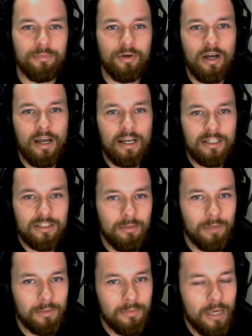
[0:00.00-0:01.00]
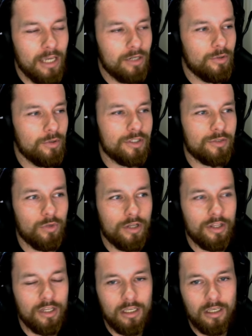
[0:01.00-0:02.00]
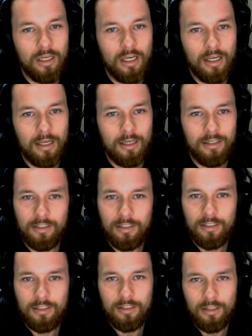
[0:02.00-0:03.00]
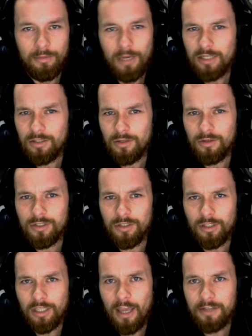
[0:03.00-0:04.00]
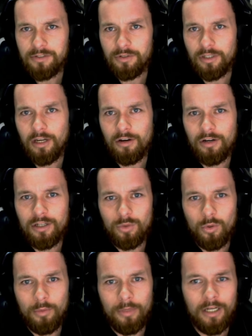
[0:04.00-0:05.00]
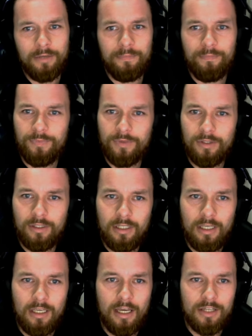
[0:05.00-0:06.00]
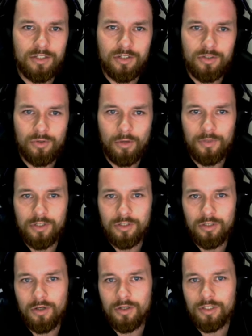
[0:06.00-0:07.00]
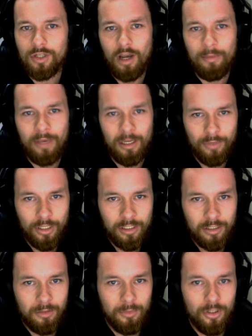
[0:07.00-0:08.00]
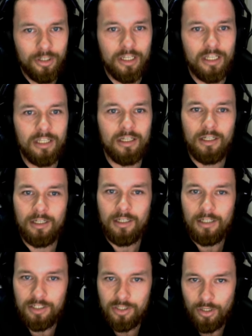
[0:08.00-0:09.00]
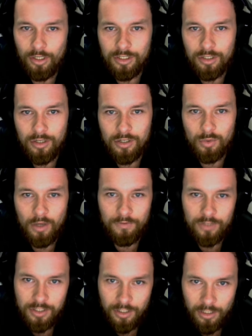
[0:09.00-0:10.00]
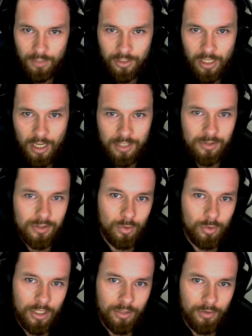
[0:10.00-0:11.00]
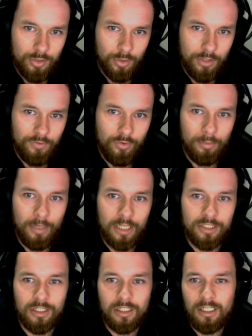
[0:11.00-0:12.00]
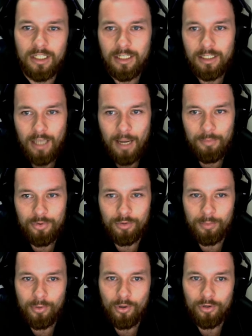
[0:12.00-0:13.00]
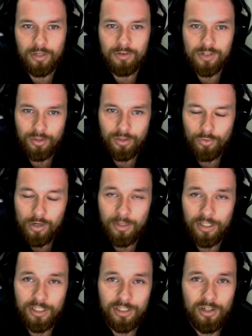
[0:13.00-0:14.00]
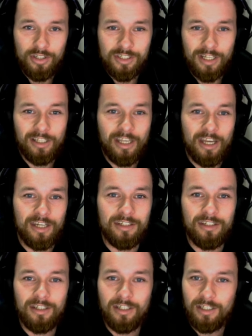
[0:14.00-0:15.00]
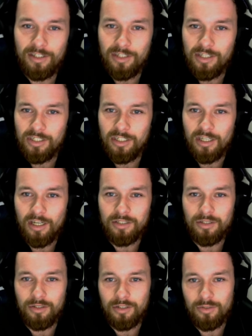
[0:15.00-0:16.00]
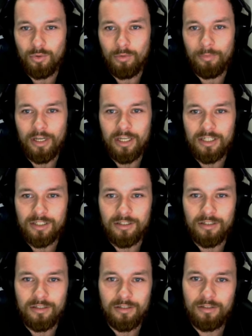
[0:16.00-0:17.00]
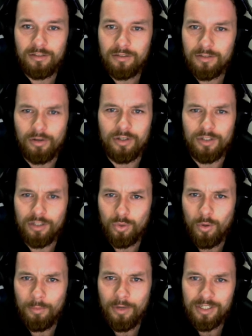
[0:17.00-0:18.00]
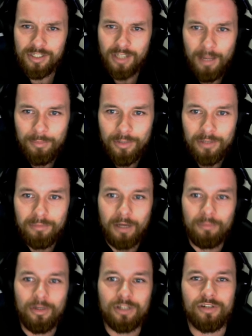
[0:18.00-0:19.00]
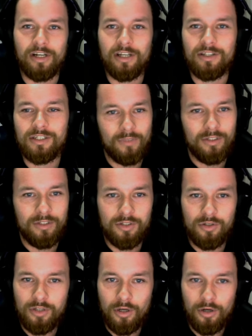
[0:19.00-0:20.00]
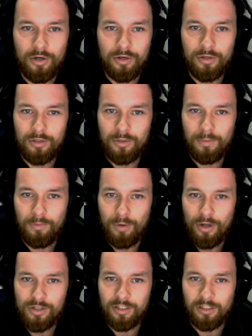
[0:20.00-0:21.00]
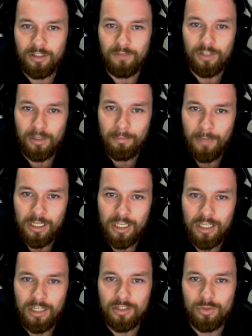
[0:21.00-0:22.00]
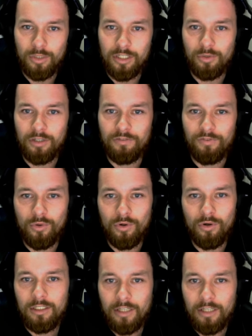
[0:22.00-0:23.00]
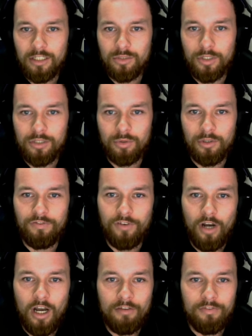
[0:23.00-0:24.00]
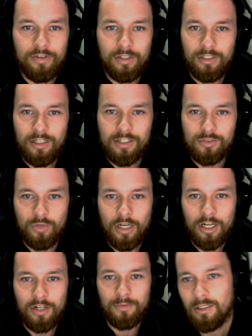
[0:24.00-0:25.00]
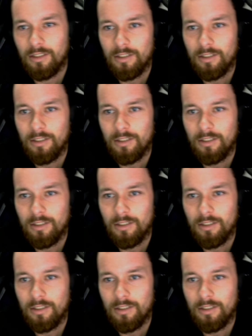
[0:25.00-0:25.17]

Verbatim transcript: by Tim McMahon, who is one of the uh, the main dudes in the council here in Toowoomba. He has just dropped this news. Hi mountain biking community, exciting news. We have just delivered council's 23-24 budget. Happy to report there is $3 million allocated this year to the Toowoomba Eastern sorry, the Toowoomba Escarpment mountain bike trails. There's also proposed significant money in the 2024 and 2025 as well.